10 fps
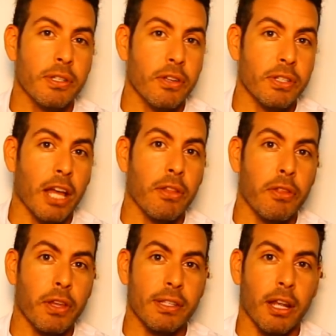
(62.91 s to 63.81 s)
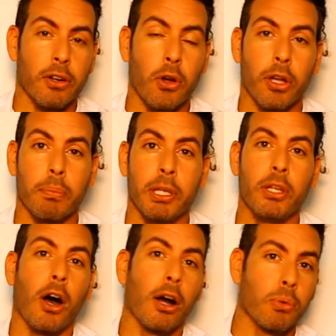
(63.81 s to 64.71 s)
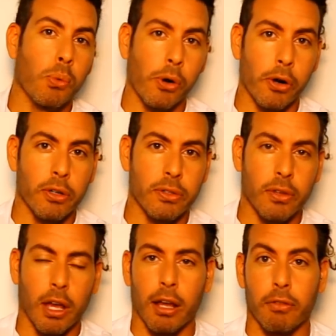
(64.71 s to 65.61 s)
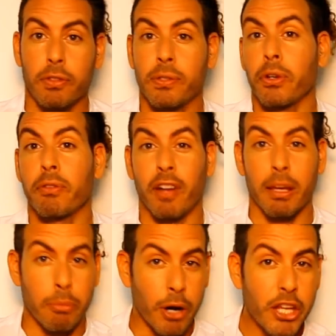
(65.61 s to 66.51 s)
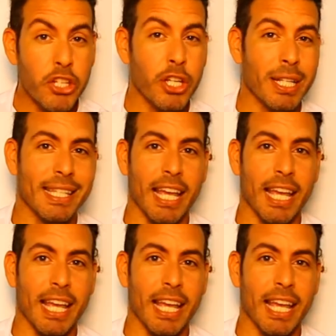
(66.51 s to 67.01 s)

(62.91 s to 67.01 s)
there's other things that are going beyond words, of certain vibrations,